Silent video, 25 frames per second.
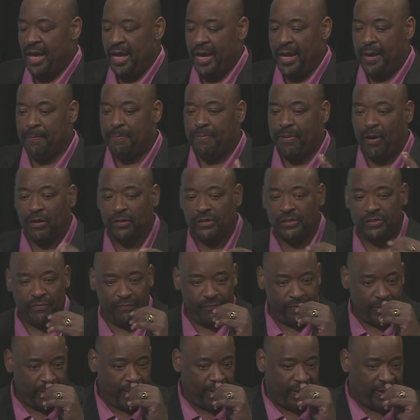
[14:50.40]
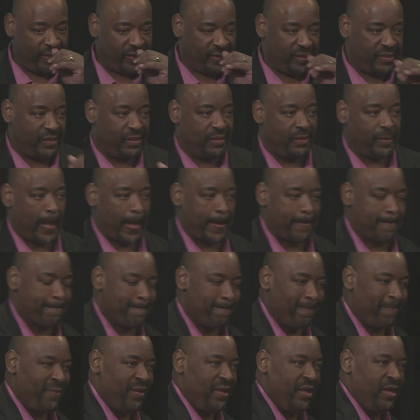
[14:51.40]
And perseverance
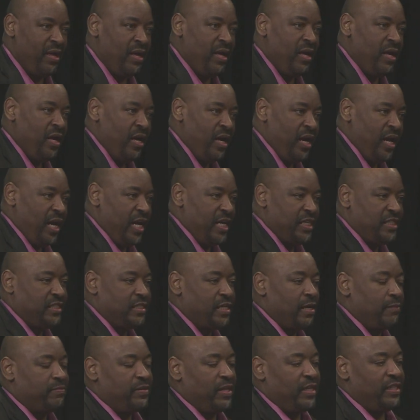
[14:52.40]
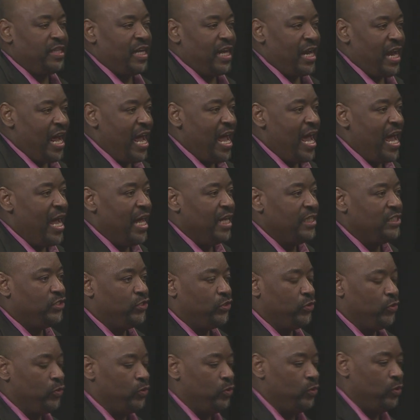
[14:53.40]
is something that I had
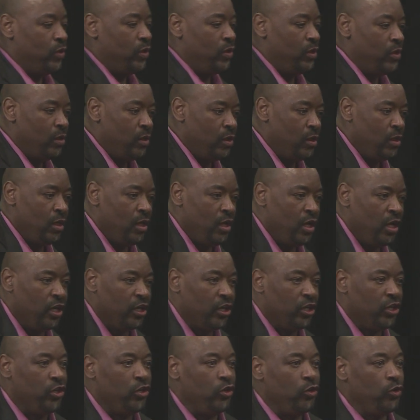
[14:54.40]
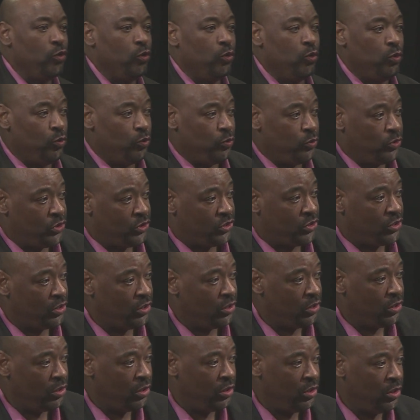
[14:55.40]
to use
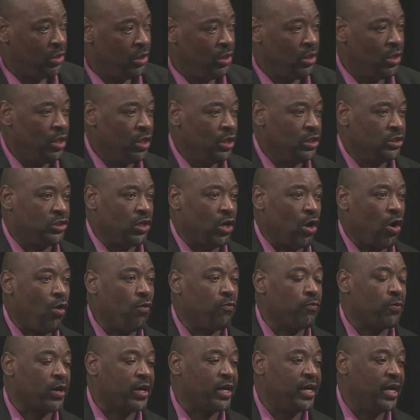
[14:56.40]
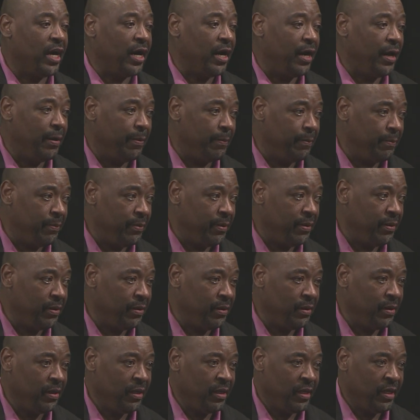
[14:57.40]
to overcome
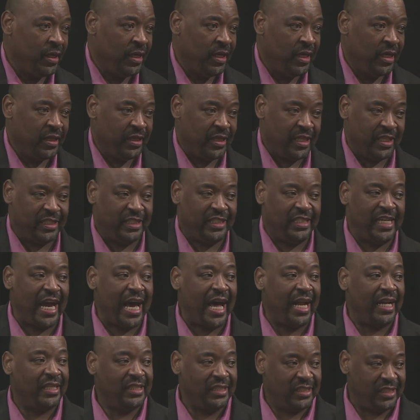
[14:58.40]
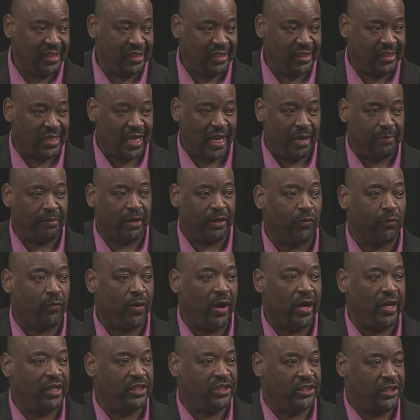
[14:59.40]
the challenges that I'm
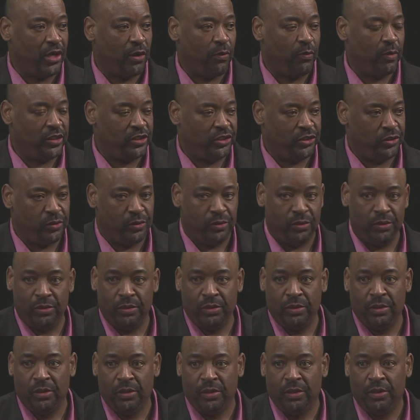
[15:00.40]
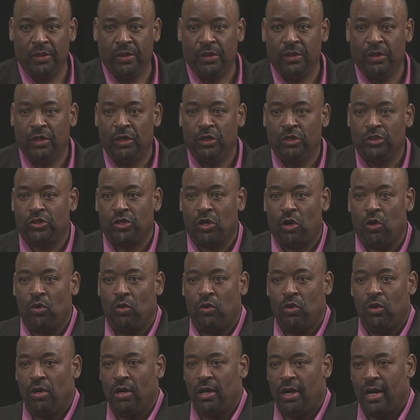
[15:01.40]
ready to share with you.
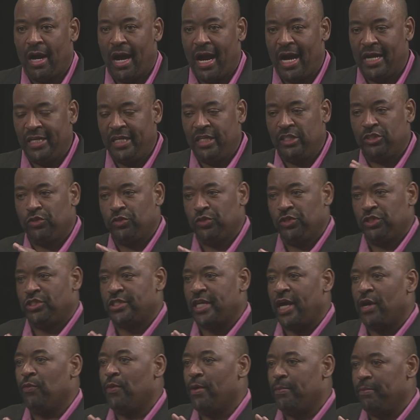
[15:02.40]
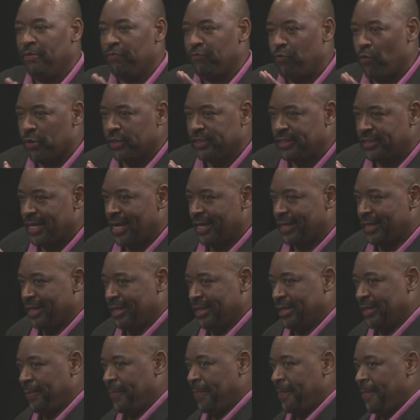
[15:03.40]
So I need you to stay with me for a second.
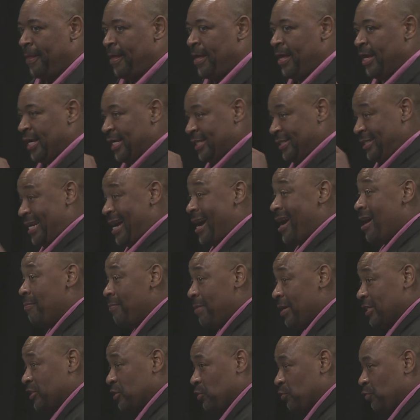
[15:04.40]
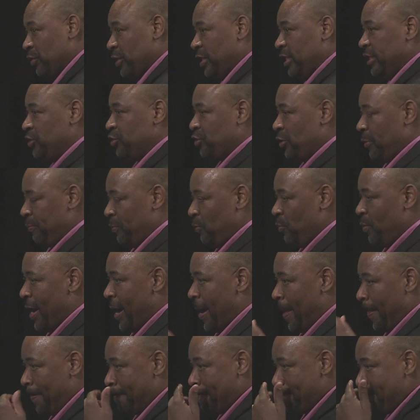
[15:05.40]
because now I'm about to really trip you
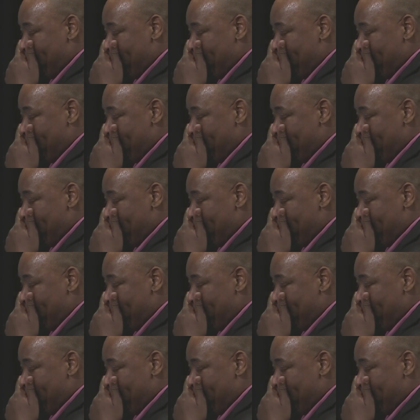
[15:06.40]
out.